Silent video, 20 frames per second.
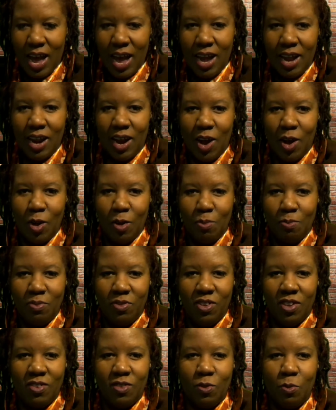And
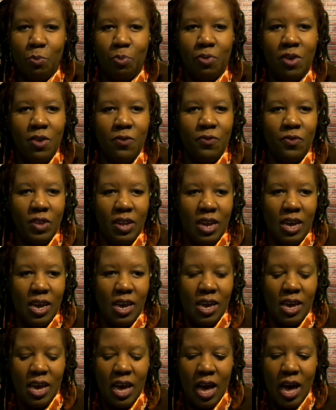just
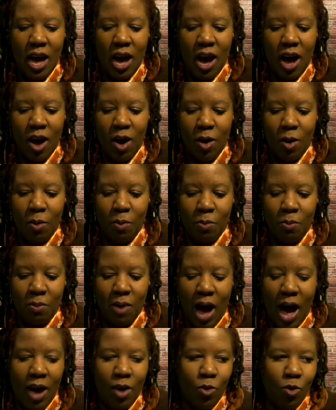briefly,
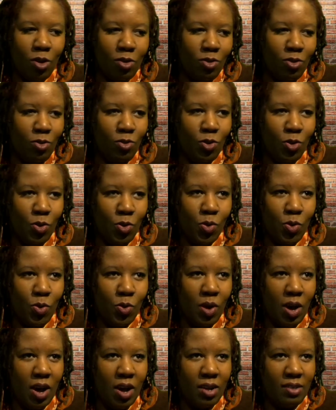I also
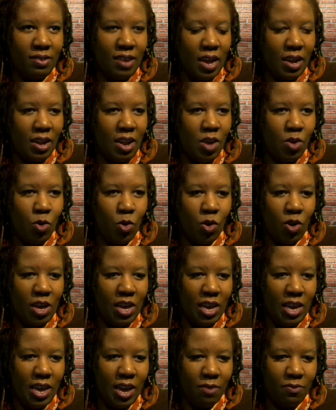do a technique called
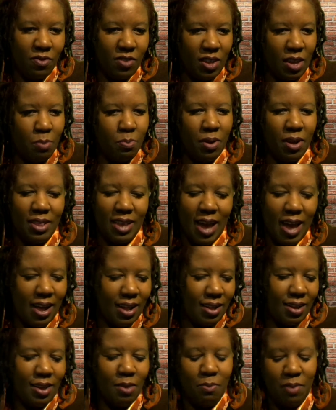EFT, but that
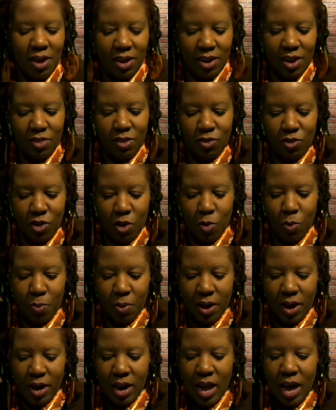can be another show.
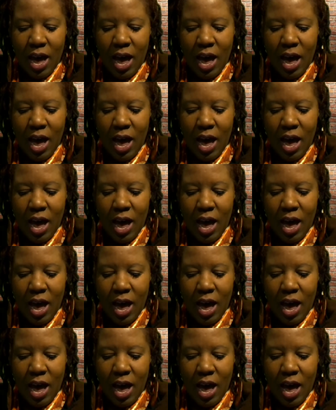But